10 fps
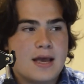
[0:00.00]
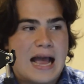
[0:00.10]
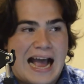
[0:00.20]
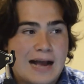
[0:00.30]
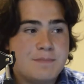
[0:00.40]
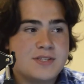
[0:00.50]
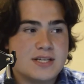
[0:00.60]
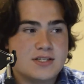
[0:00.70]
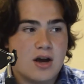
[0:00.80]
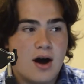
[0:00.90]

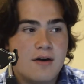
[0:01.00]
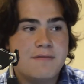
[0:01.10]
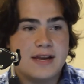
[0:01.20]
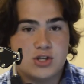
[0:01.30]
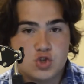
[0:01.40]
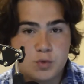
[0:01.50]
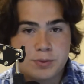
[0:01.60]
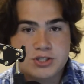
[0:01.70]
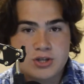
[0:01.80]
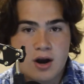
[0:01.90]
absence of a
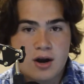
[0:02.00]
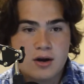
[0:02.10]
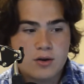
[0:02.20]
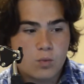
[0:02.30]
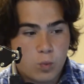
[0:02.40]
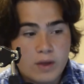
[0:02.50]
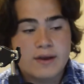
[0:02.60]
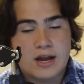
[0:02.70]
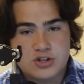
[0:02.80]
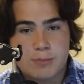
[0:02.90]
superstar will
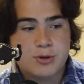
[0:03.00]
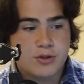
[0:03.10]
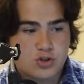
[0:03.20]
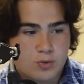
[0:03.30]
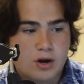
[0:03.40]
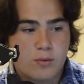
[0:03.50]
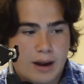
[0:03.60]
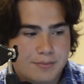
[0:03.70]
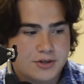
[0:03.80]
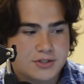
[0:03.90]
catch up to the Toronto
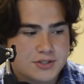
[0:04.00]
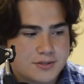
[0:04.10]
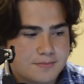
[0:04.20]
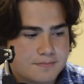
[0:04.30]
Raptors.